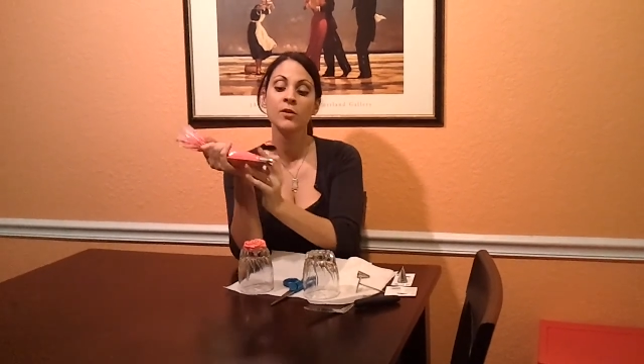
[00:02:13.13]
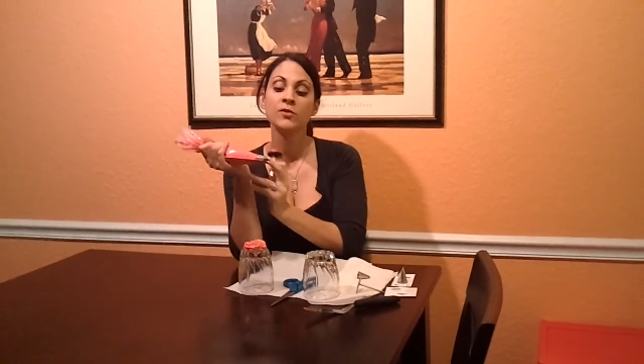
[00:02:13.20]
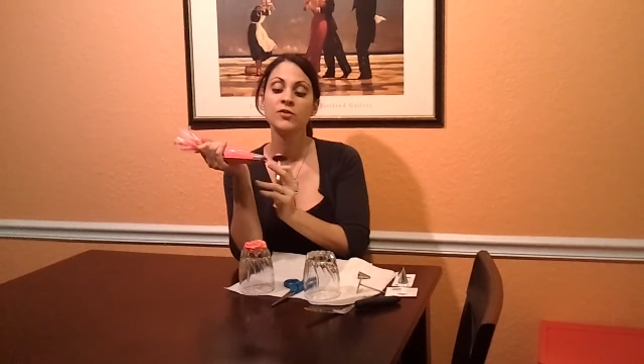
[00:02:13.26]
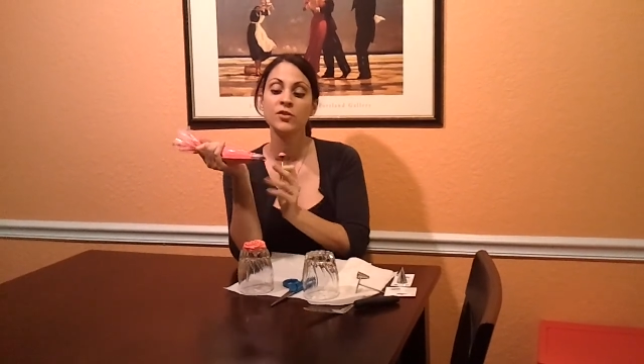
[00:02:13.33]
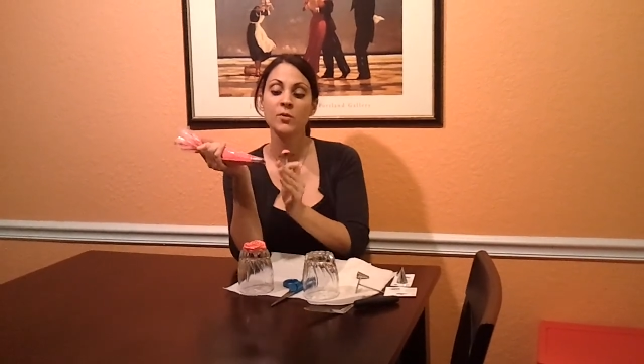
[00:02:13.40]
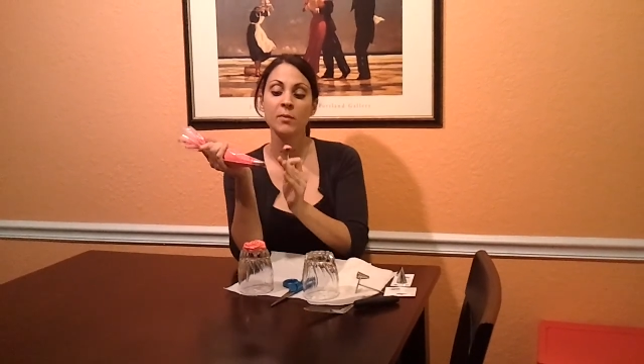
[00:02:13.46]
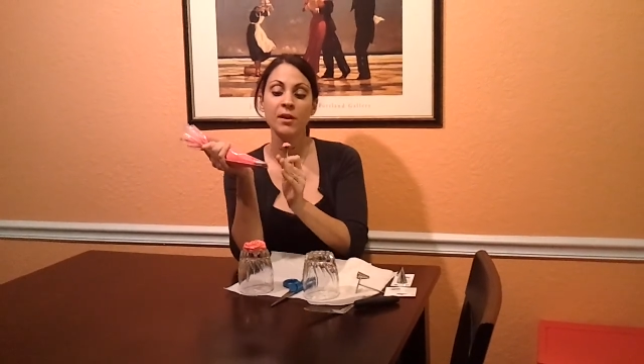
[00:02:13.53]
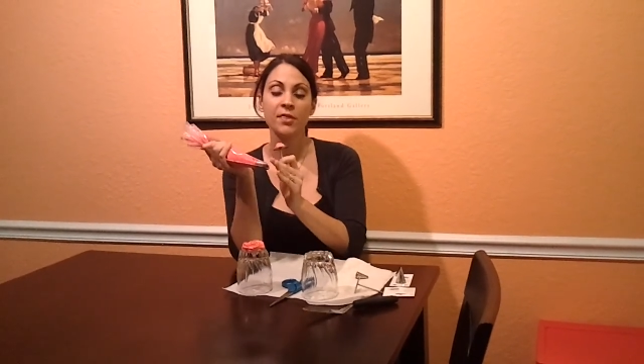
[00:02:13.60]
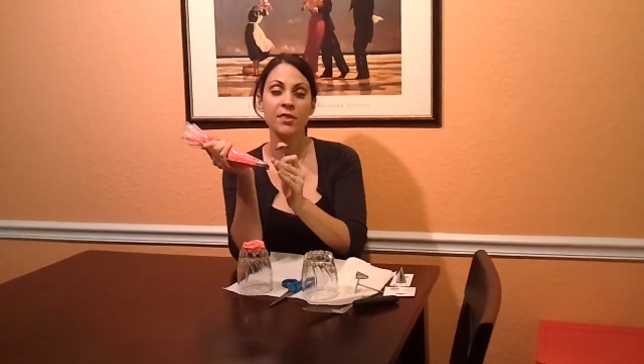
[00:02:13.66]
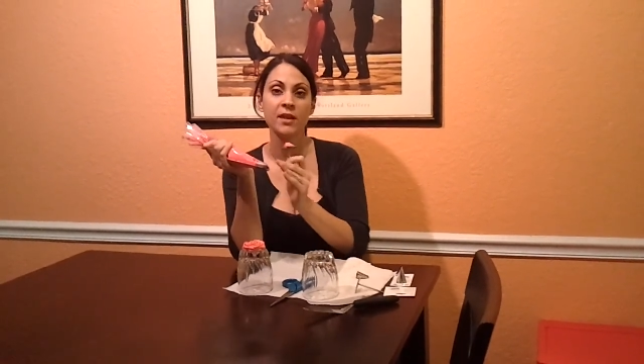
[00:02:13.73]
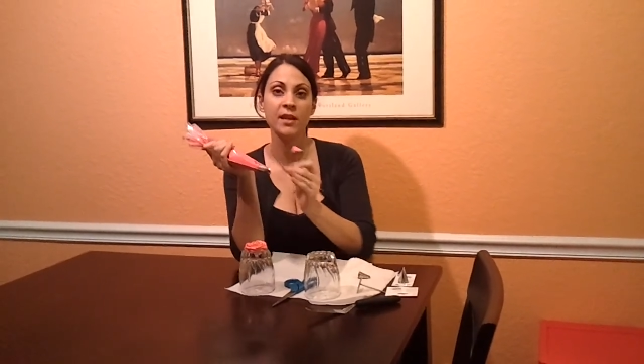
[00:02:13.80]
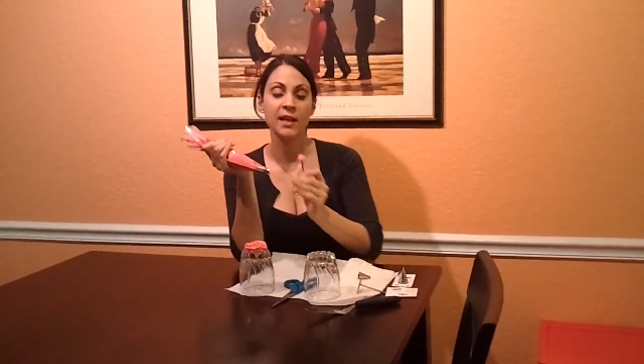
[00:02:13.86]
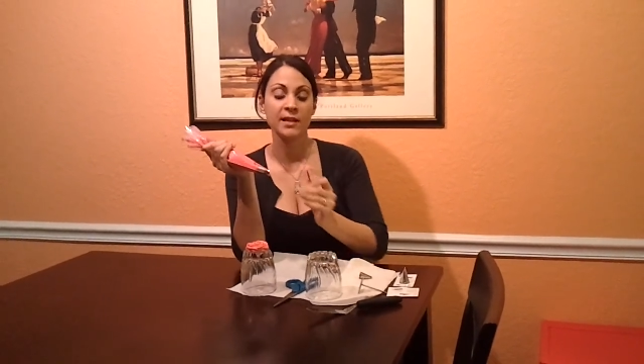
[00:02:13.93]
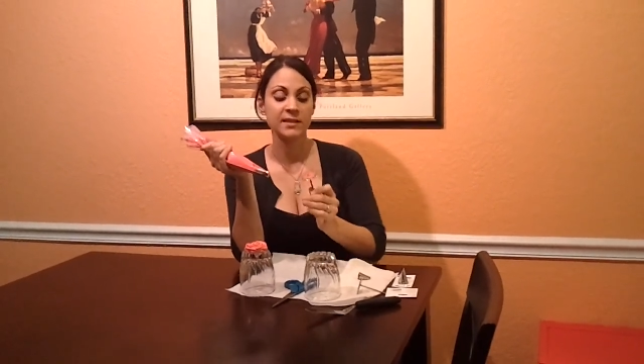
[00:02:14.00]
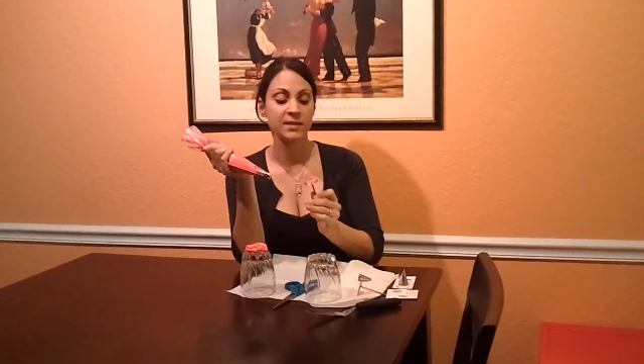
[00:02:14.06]
so my
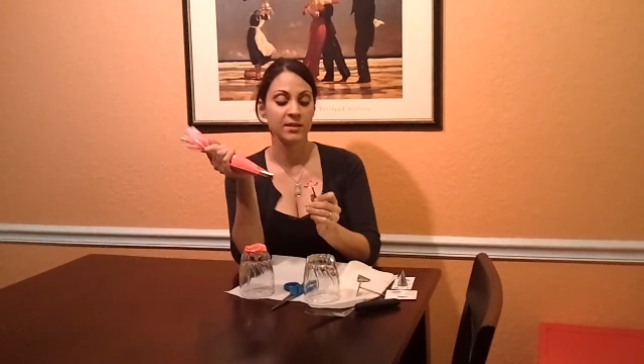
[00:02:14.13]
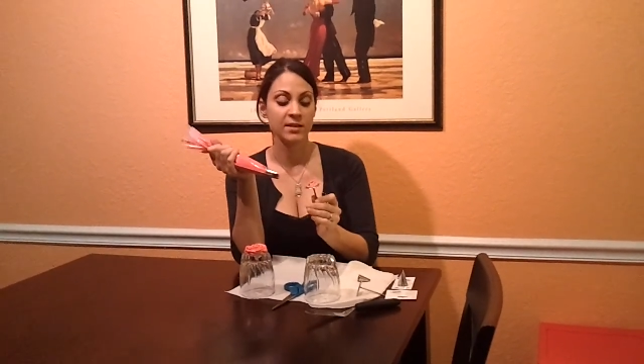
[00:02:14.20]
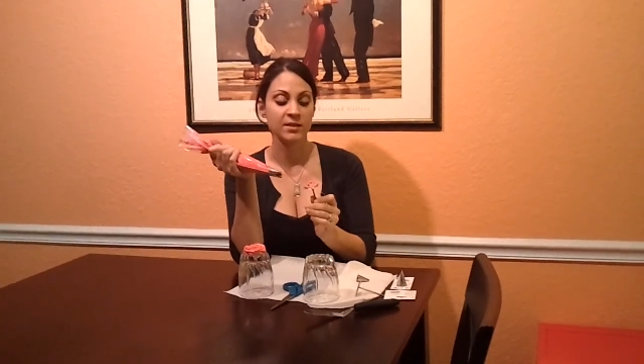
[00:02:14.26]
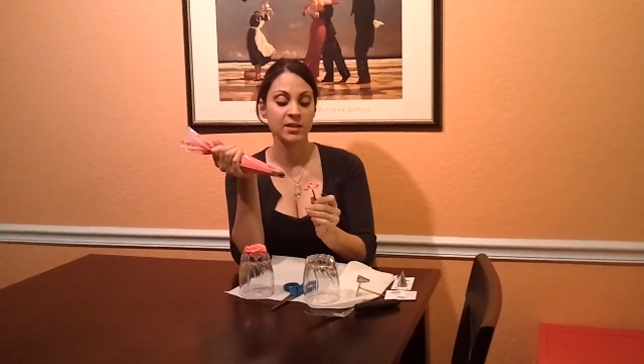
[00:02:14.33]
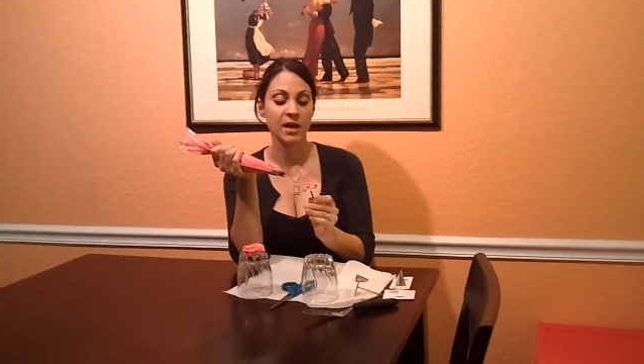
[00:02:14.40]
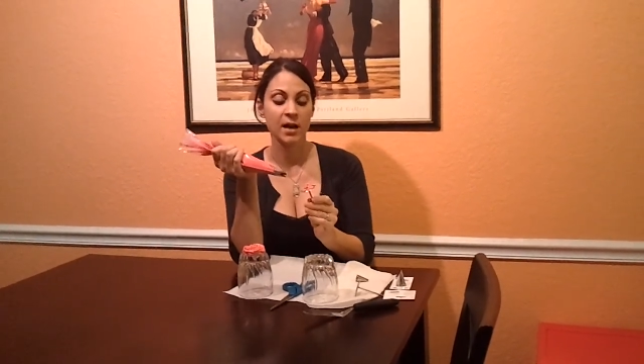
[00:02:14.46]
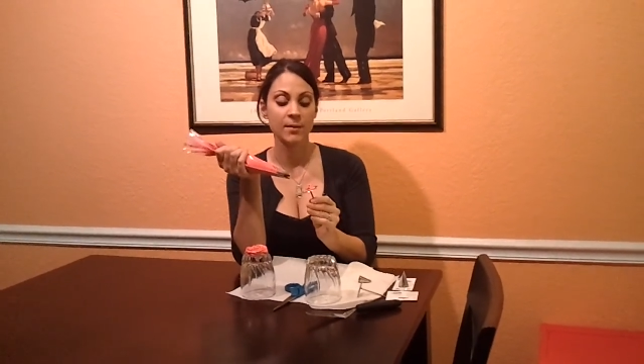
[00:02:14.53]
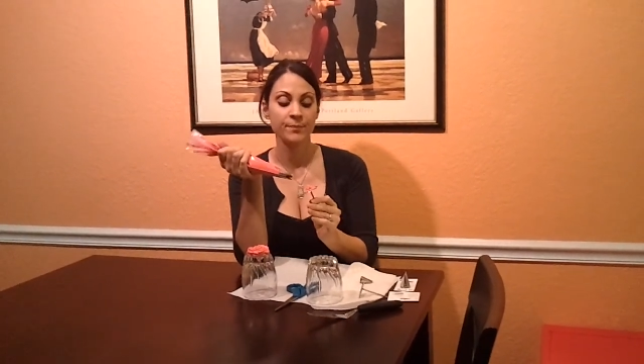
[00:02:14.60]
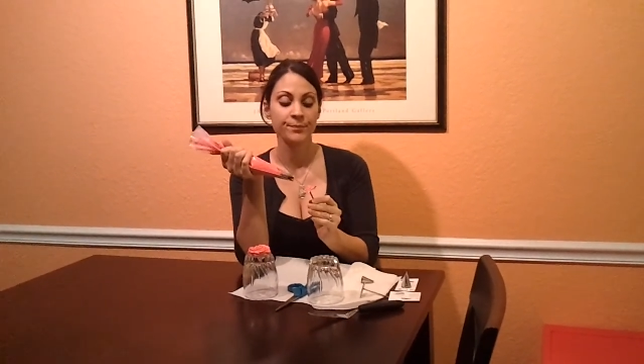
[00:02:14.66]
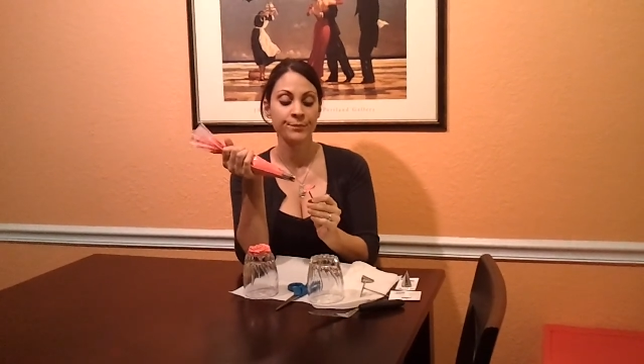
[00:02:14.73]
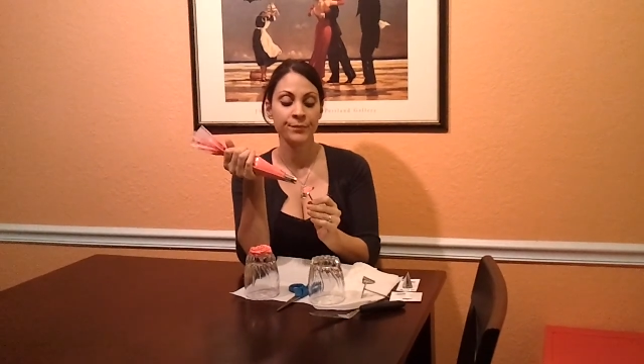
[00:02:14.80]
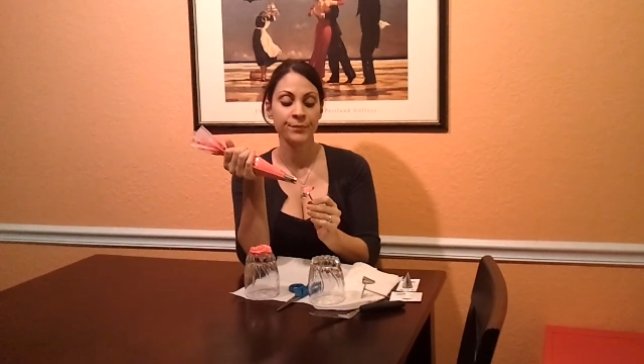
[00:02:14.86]
thin end's on the top.